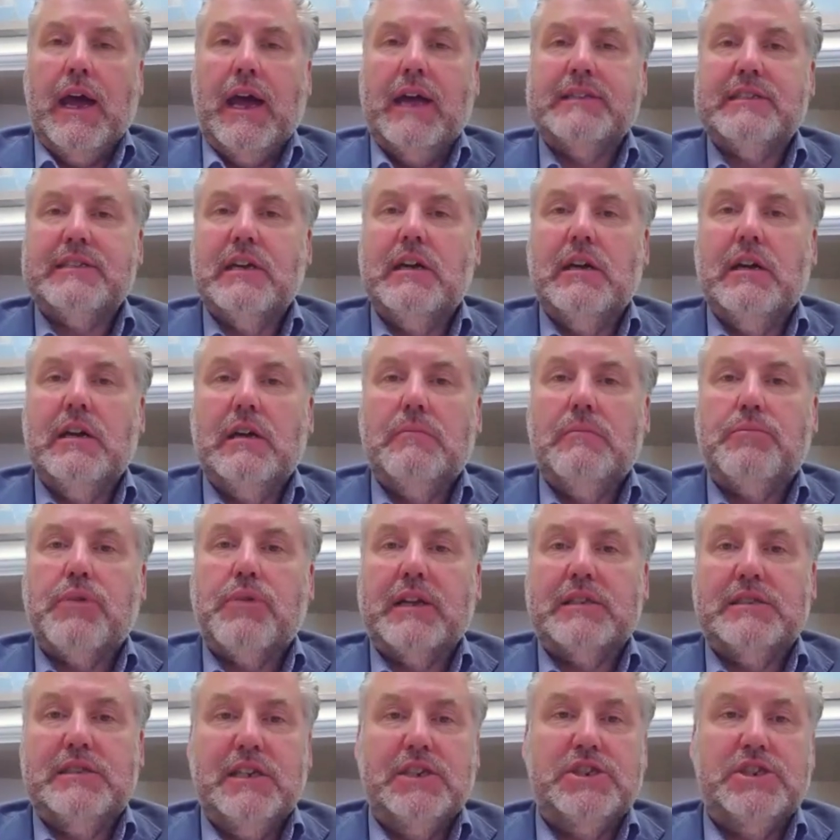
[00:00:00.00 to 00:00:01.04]
As a
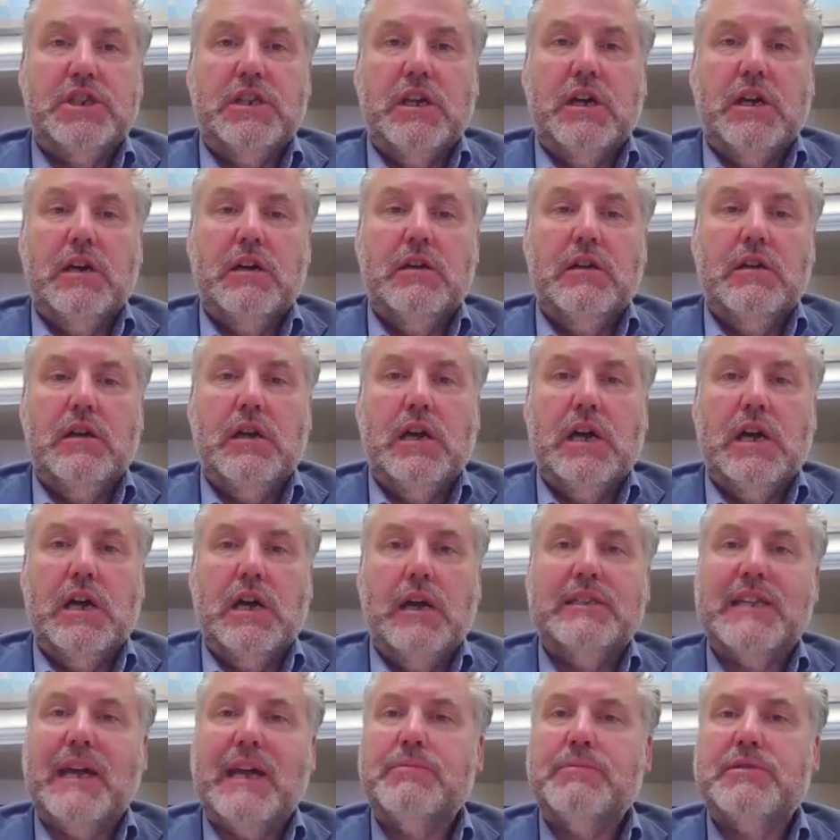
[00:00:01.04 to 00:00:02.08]
practitioner,
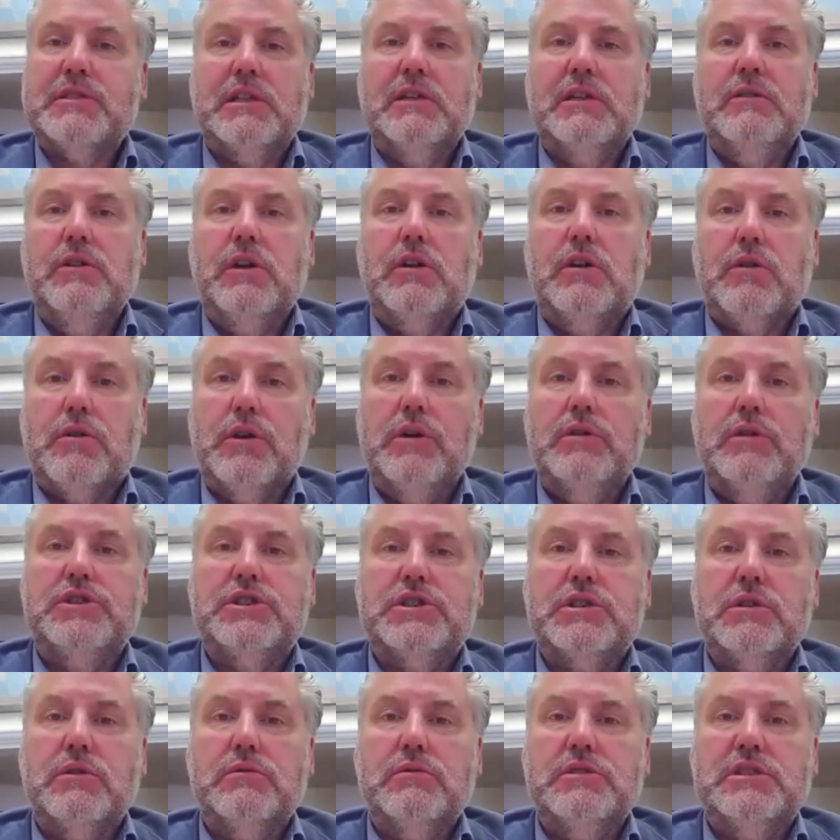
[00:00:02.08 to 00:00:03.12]
it's absolutely
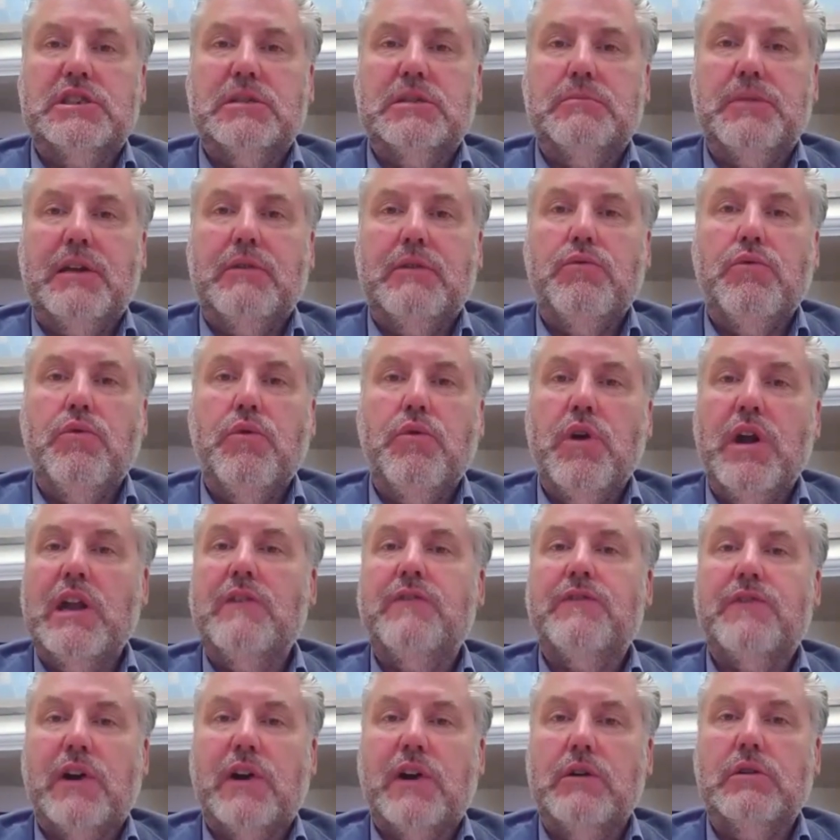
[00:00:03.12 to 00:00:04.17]
crucial to be really
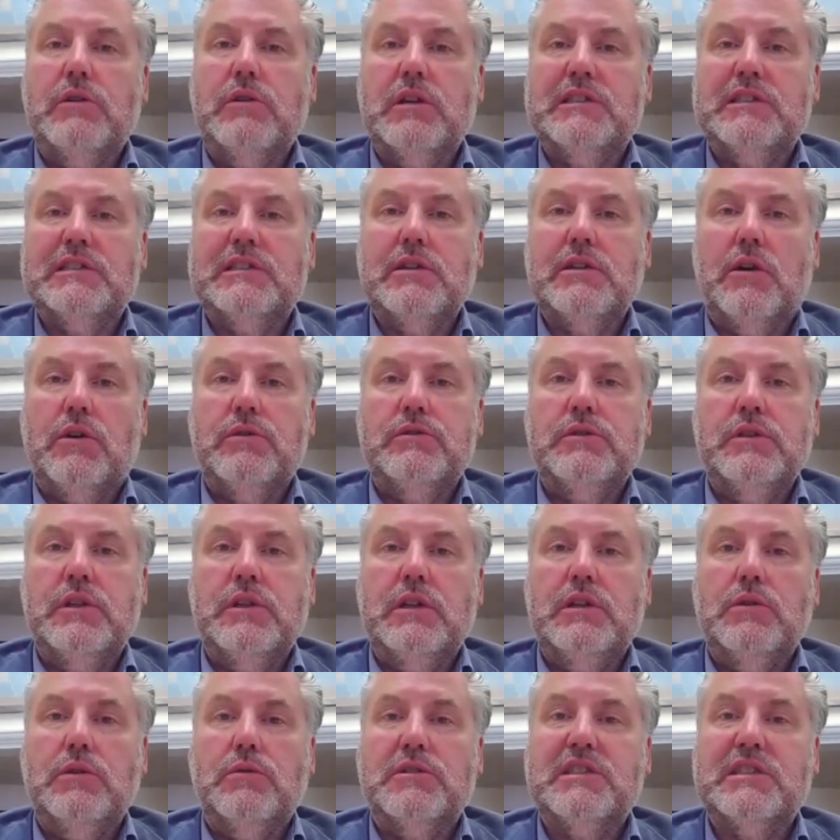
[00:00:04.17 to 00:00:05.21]
focused on
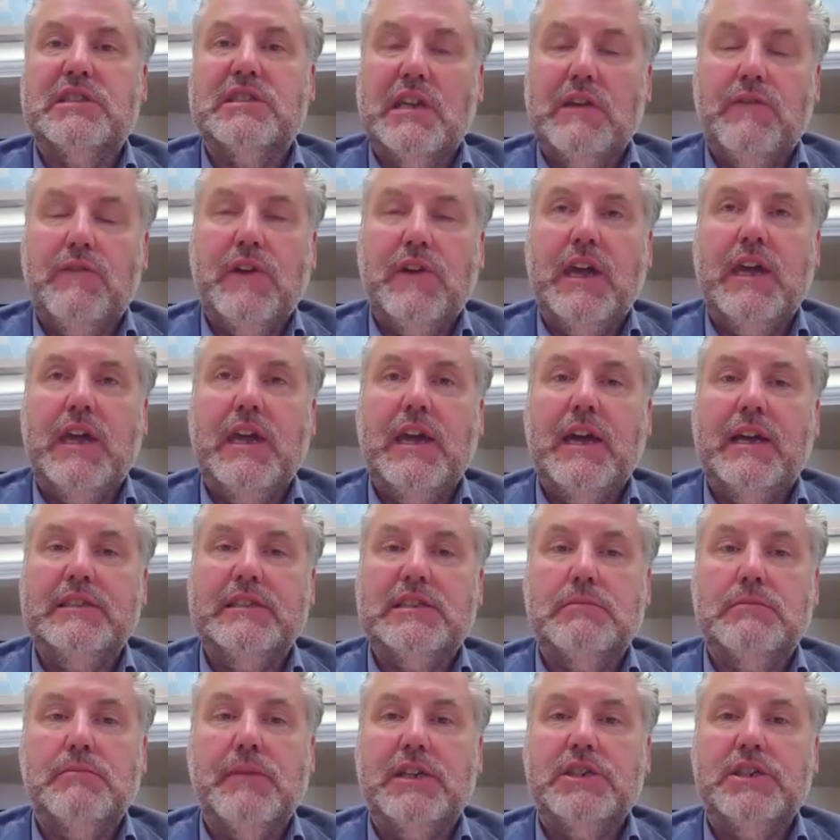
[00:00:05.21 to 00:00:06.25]
your CV and
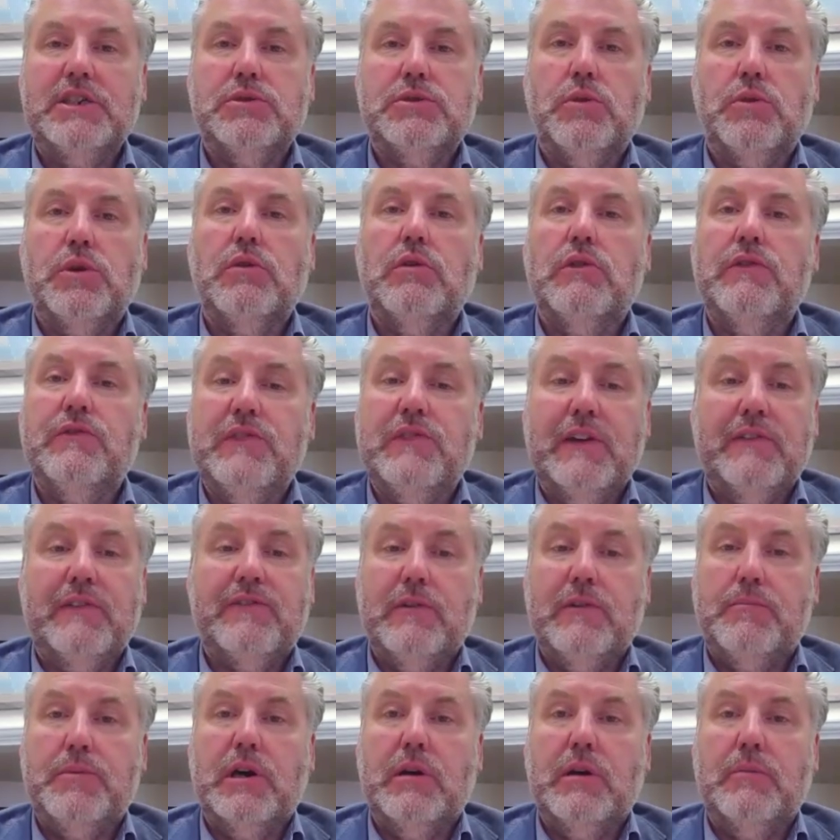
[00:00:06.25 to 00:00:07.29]
to make sure you're fit
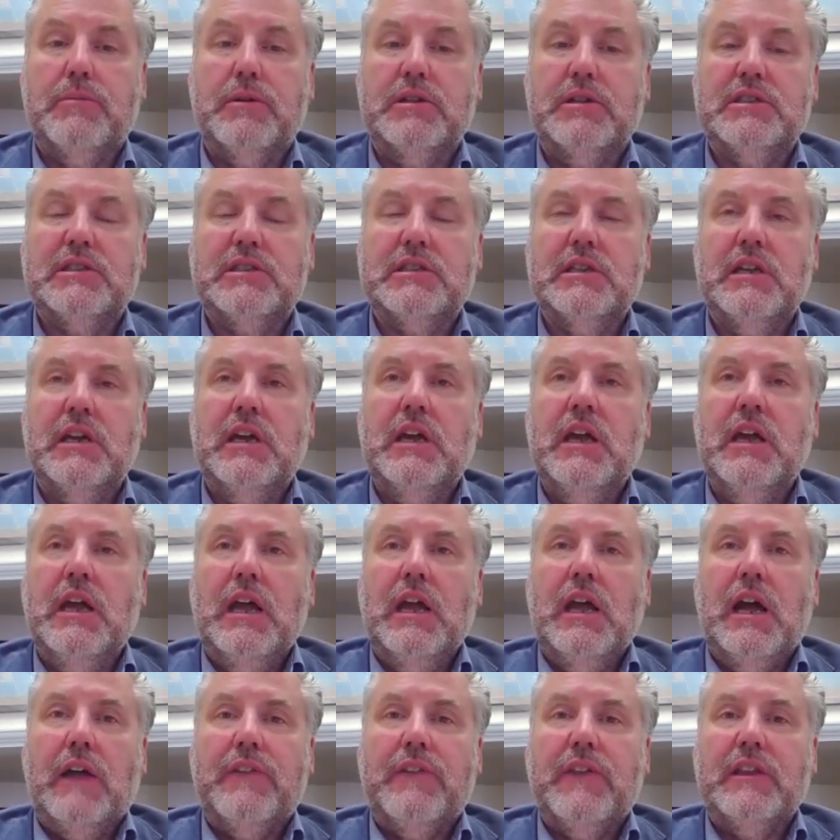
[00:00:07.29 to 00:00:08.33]
for purpose.
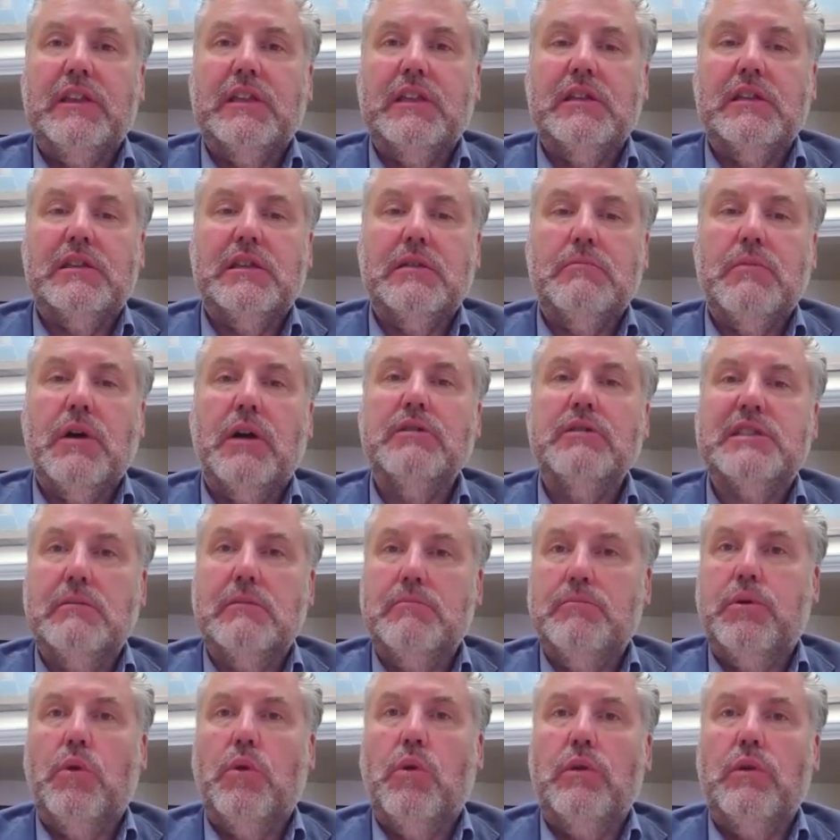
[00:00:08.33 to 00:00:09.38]
I think that the most
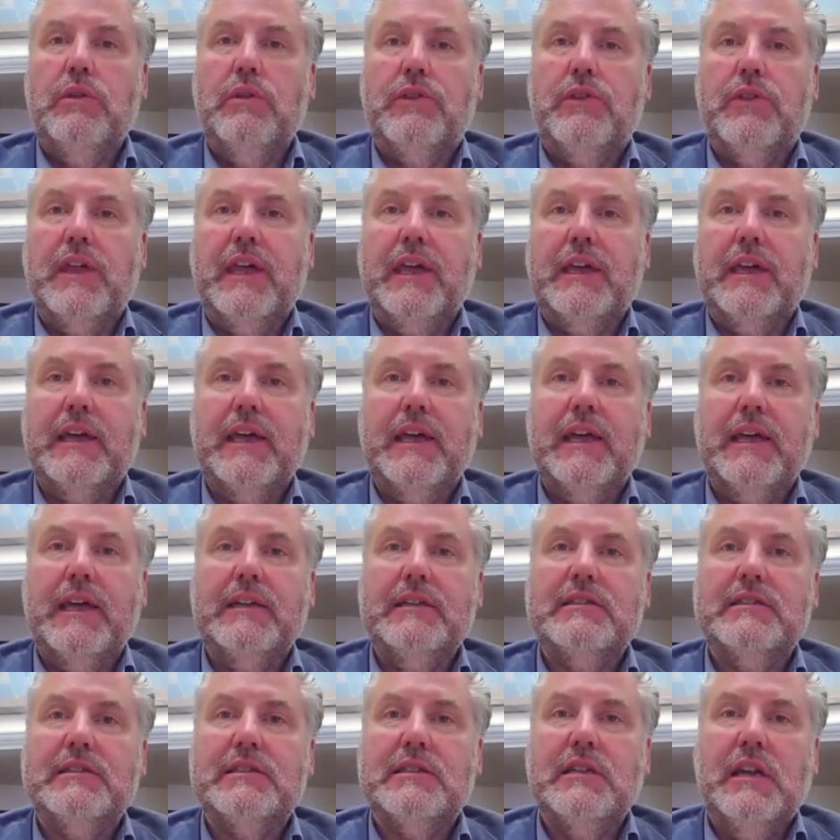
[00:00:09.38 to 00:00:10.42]
important thing
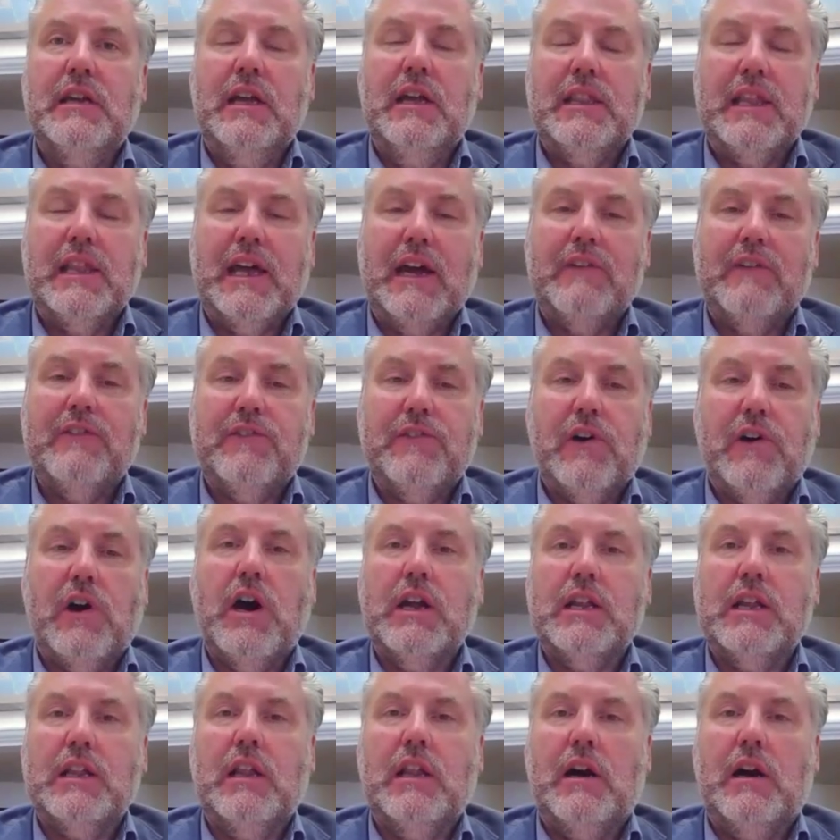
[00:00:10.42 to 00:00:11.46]
is that
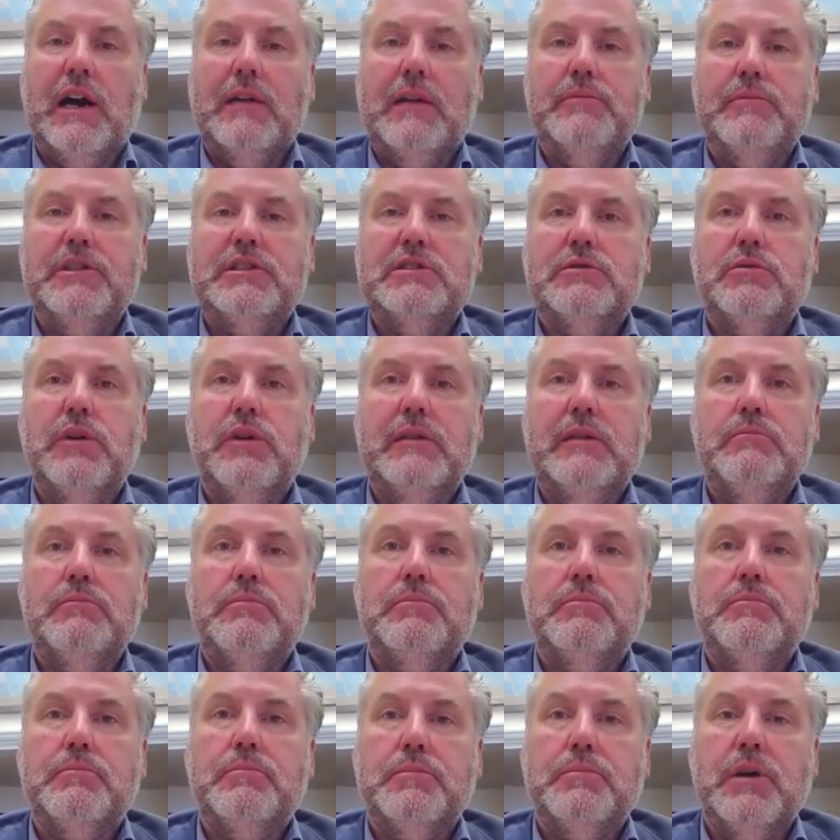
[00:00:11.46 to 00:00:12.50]
fine line between
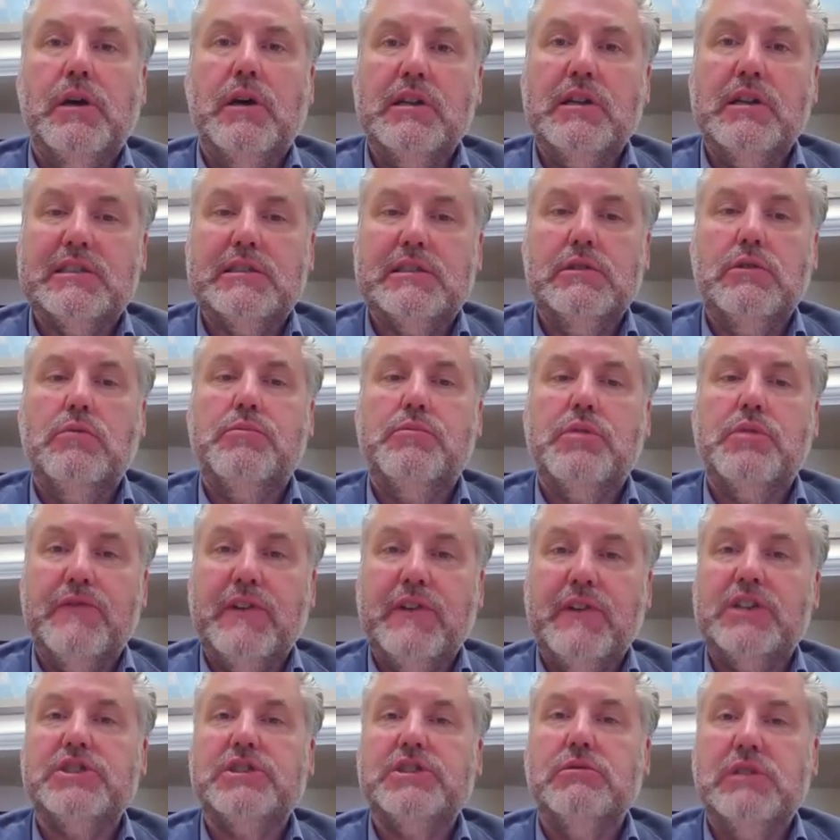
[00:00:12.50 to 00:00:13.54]
personal
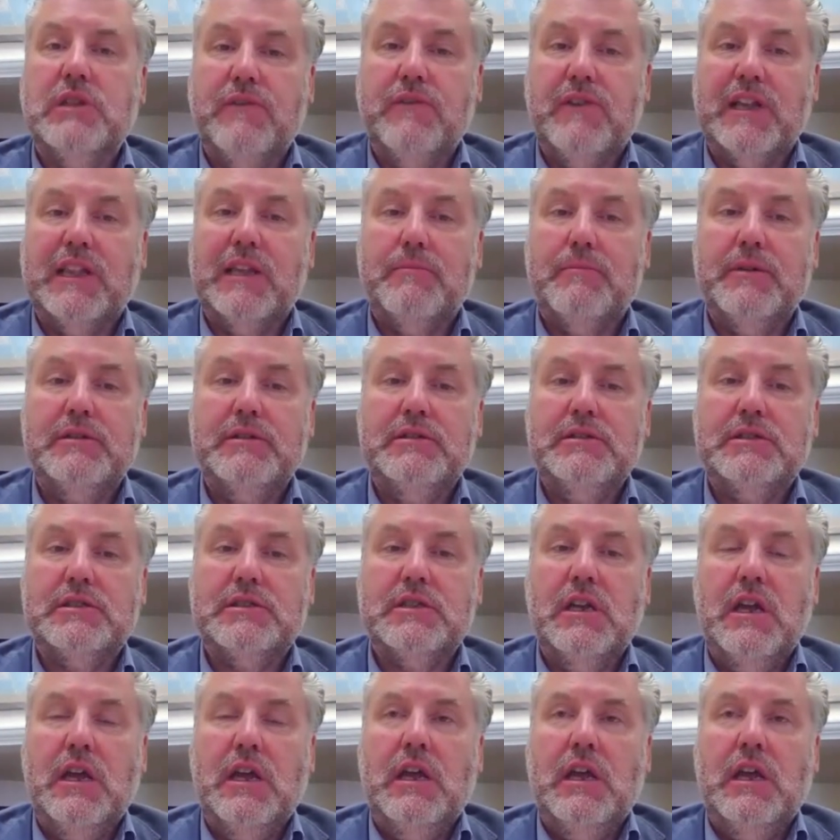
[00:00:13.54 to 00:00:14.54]
professional development